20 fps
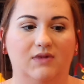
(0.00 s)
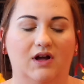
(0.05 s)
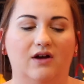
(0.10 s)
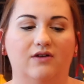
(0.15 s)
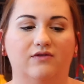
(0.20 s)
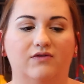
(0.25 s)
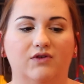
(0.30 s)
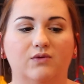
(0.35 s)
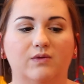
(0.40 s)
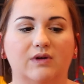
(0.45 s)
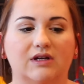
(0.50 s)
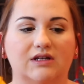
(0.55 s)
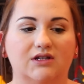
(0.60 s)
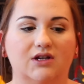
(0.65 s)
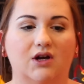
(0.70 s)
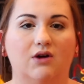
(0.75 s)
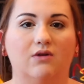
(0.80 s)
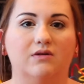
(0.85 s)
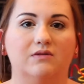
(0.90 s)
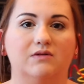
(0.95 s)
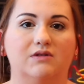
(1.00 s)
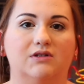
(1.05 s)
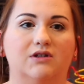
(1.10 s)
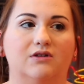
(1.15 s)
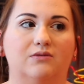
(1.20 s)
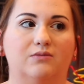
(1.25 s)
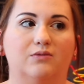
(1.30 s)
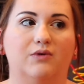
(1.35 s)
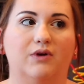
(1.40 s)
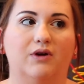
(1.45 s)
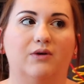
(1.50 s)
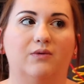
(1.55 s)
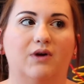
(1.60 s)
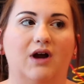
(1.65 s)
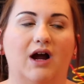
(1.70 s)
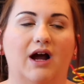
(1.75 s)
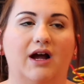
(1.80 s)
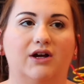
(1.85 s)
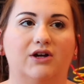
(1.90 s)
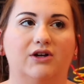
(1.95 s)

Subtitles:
a few weeks ago, it was to the point where I